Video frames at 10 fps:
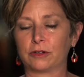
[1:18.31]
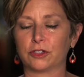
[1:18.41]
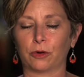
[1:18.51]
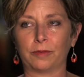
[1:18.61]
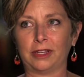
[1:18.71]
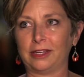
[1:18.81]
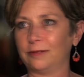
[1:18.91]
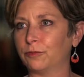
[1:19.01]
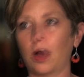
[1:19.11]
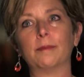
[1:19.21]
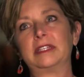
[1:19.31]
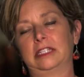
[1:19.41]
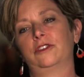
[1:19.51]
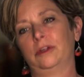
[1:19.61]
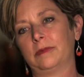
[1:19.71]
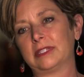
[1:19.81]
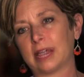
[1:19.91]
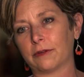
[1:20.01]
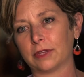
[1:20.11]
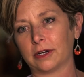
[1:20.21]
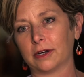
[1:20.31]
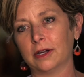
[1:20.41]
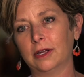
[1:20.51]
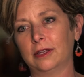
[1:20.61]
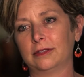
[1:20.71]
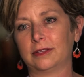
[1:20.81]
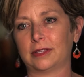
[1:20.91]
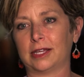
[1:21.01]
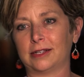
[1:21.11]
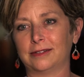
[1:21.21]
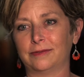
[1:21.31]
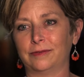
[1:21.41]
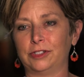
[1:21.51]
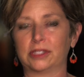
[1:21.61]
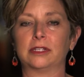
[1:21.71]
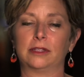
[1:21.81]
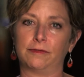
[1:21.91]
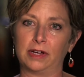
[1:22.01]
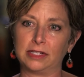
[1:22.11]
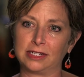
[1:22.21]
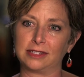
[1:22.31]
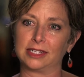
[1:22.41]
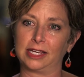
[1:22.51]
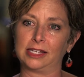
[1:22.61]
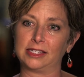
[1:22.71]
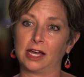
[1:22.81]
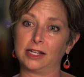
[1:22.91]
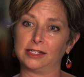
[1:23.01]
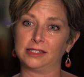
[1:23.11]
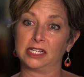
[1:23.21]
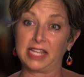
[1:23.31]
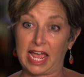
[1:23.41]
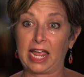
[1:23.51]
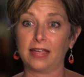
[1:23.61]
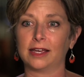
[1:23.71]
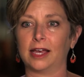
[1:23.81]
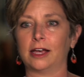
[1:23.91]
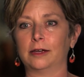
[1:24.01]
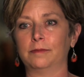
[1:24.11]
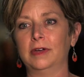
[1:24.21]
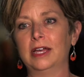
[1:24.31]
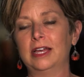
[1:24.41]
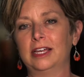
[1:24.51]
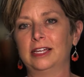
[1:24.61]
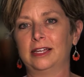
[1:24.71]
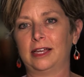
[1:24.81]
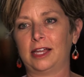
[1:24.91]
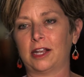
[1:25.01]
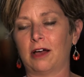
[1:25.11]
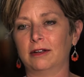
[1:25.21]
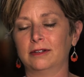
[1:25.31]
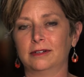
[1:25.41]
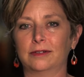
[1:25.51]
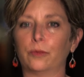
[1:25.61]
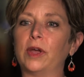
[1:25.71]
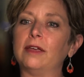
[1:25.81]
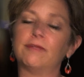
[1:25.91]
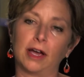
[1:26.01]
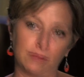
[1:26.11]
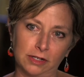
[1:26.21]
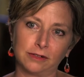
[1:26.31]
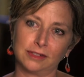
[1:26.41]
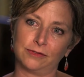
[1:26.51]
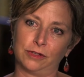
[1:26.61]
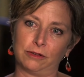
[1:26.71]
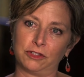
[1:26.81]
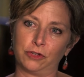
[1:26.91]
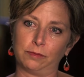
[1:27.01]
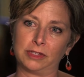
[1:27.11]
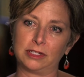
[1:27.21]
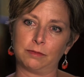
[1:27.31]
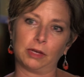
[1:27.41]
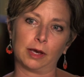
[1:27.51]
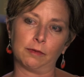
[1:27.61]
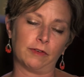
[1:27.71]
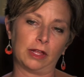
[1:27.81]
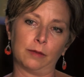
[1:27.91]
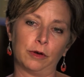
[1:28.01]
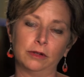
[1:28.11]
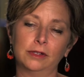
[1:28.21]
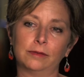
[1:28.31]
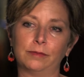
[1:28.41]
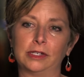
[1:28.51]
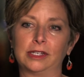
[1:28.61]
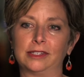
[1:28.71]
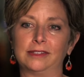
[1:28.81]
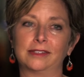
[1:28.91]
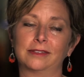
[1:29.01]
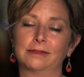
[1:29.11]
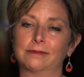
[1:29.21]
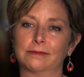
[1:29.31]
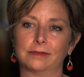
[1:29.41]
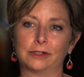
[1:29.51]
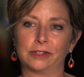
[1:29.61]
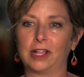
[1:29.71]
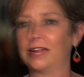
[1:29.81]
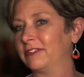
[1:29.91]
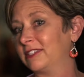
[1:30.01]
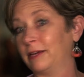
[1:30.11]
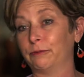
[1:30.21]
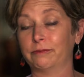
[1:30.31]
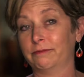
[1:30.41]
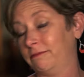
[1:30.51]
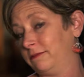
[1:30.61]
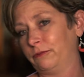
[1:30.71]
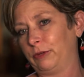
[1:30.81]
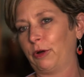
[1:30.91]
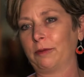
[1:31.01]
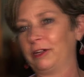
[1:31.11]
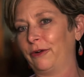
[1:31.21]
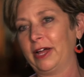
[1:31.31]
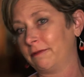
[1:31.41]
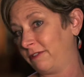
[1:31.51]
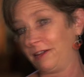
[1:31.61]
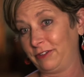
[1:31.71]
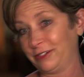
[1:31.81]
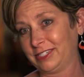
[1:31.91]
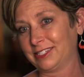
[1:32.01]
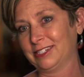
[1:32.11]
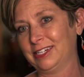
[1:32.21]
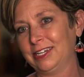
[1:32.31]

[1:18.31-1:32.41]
There's so many promising treatments out there that we just need the funding to get it done today and not wait 5 years for those treatments to become available, because there's a lot of us that we probably don't have 5 years.